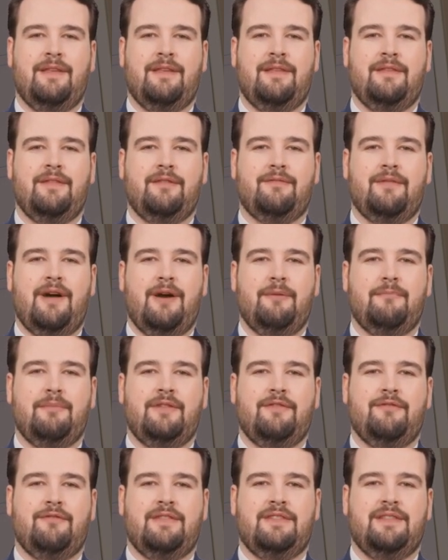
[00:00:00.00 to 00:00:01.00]

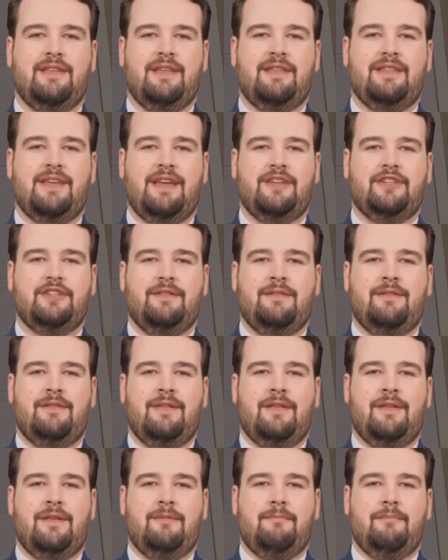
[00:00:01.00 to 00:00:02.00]
Development facilitation:
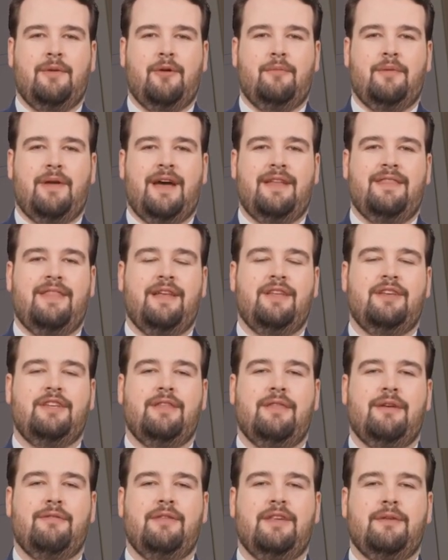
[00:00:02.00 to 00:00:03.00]

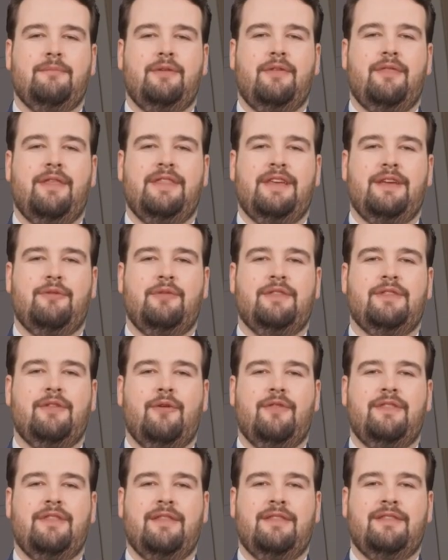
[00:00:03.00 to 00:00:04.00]
mobilization of community
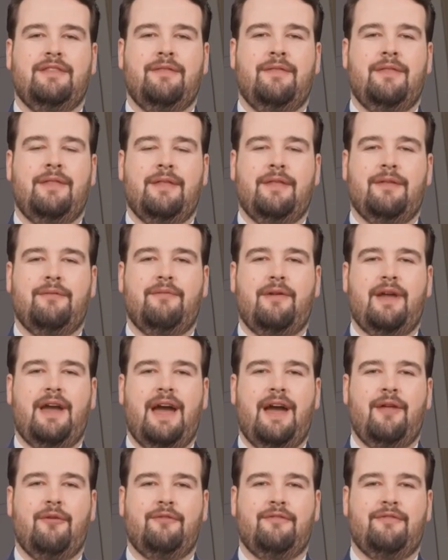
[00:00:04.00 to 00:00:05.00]
resources for
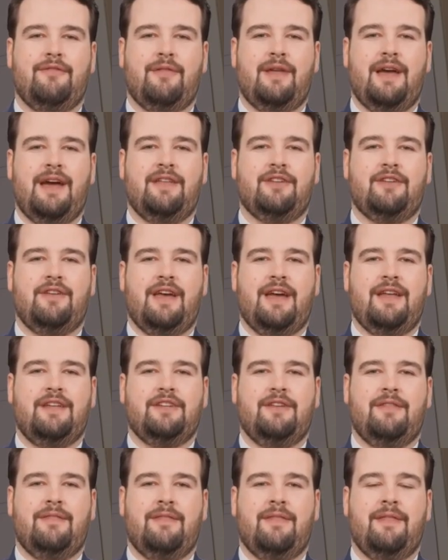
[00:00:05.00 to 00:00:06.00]
health,
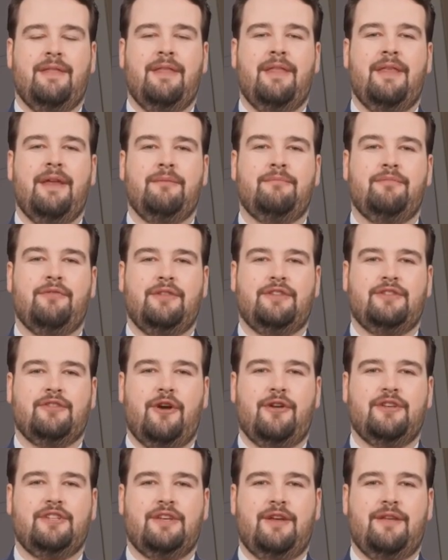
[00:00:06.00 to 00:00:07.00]
education,
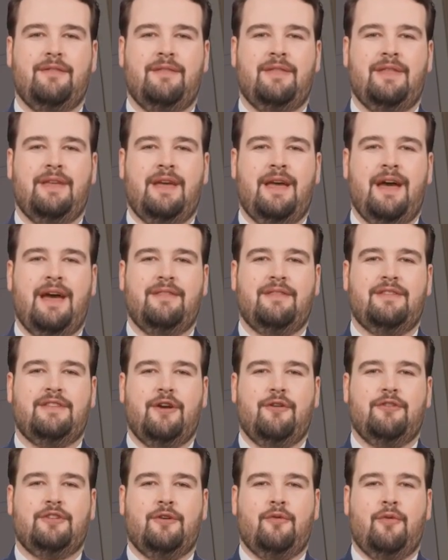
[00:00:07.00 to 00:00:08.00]
infrastructure, and
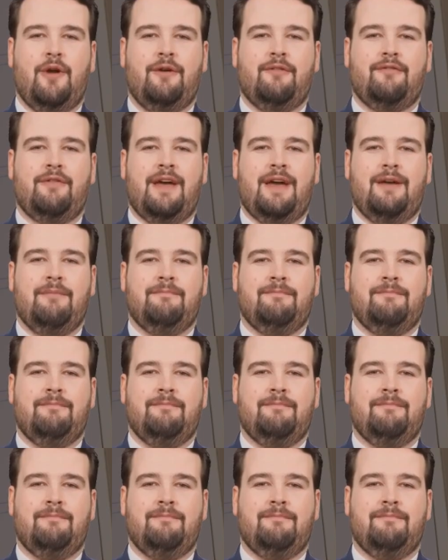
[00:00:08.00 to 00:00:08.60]
social welfare.